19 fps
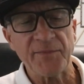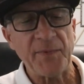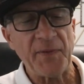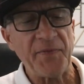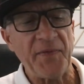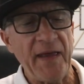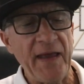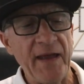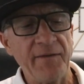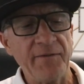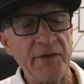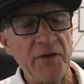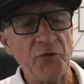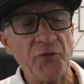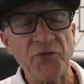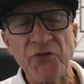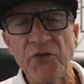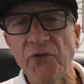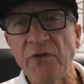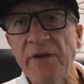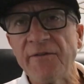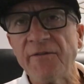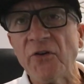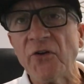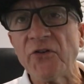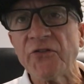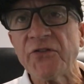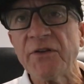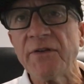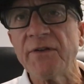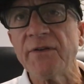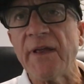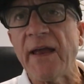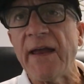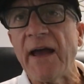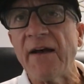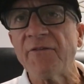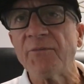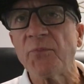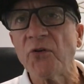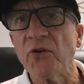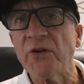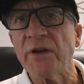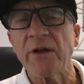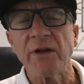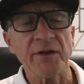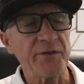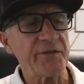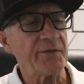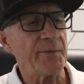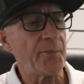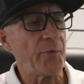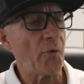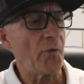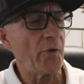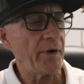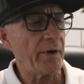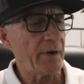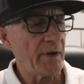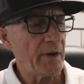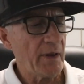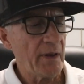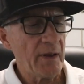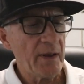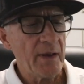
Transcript: but the heavier duty version, they have pretty good support.